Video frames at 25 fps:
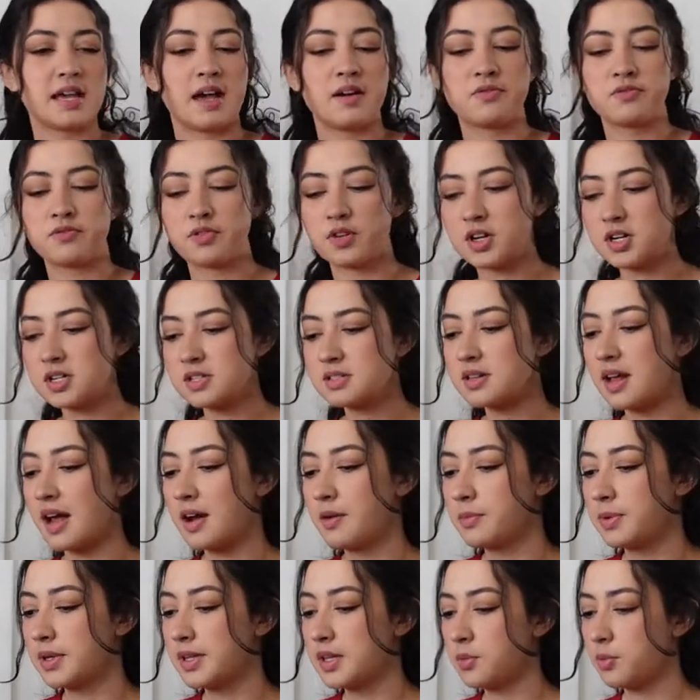at first I
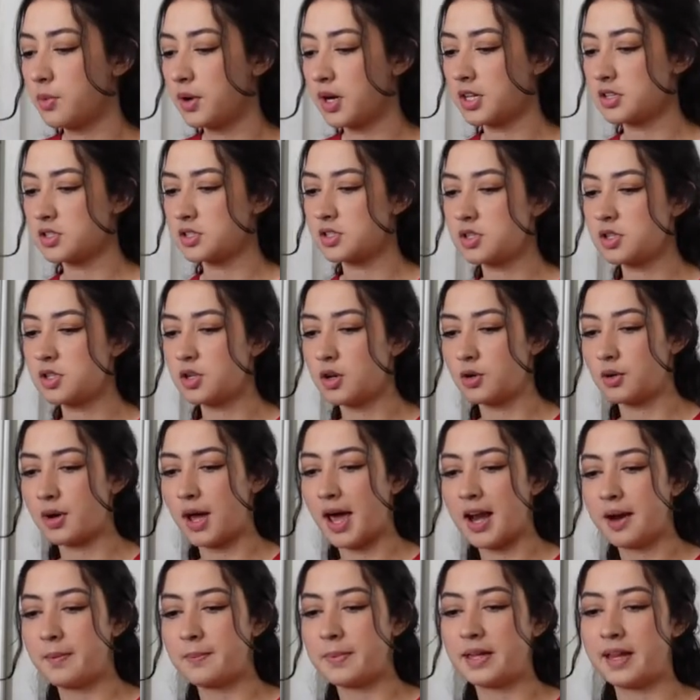really wanted to, you know,
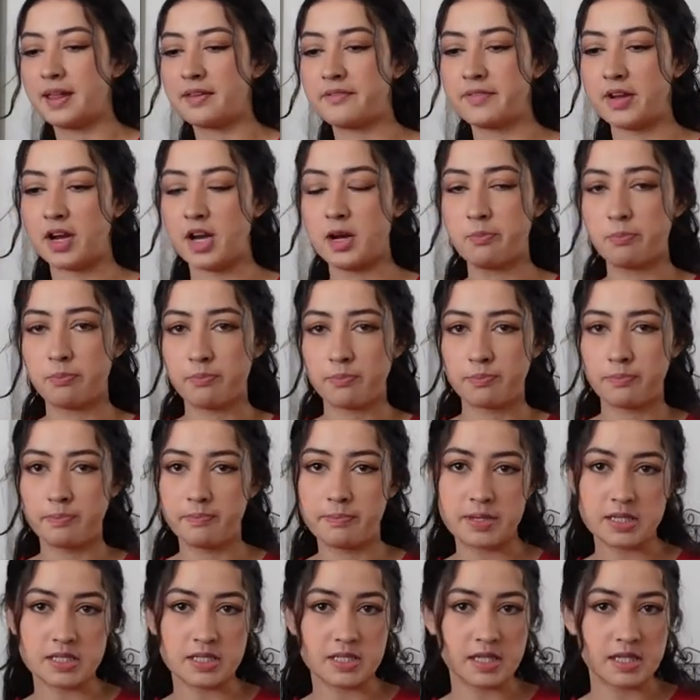kind of be like very
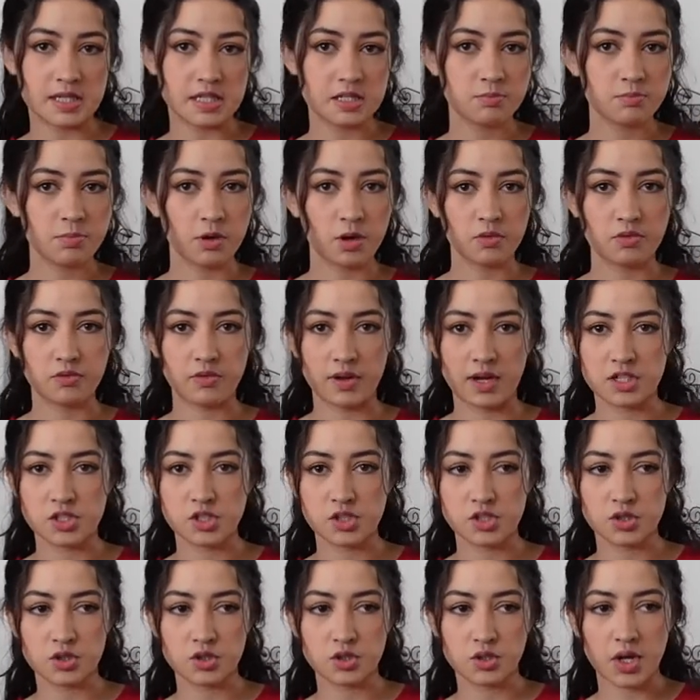business
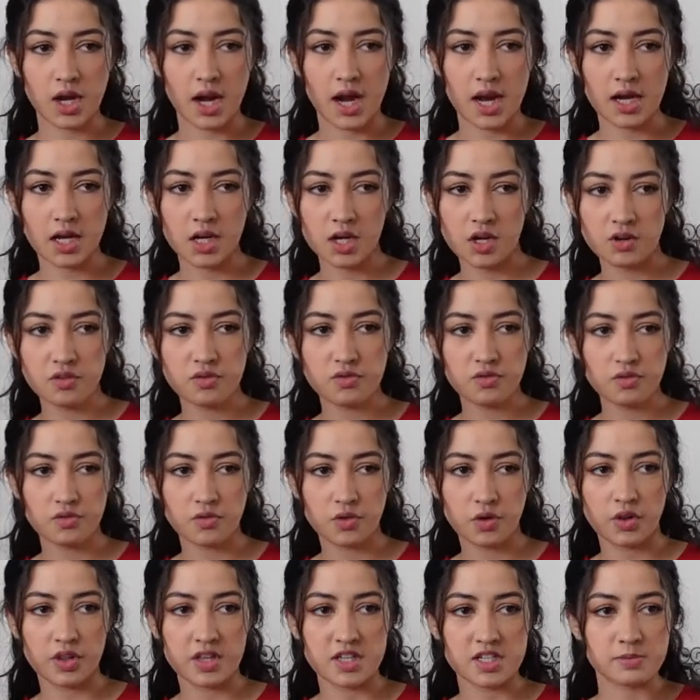professional kind of
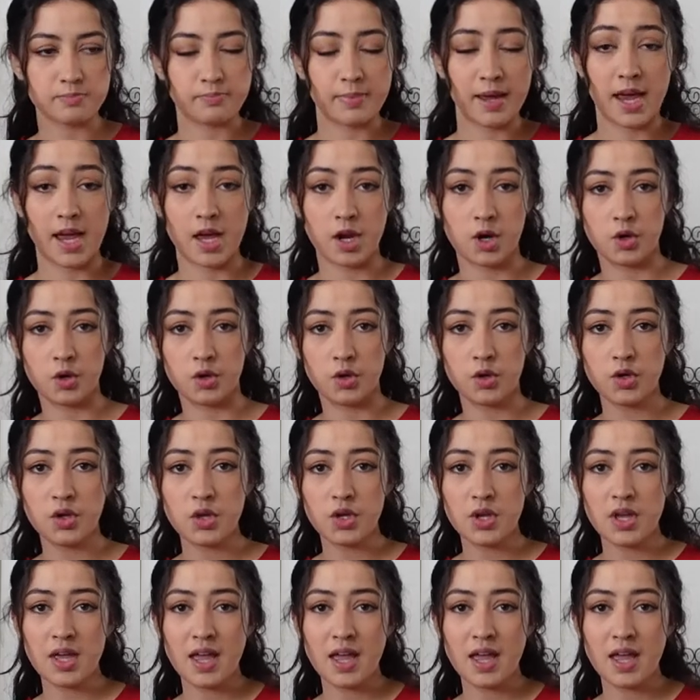for this panel.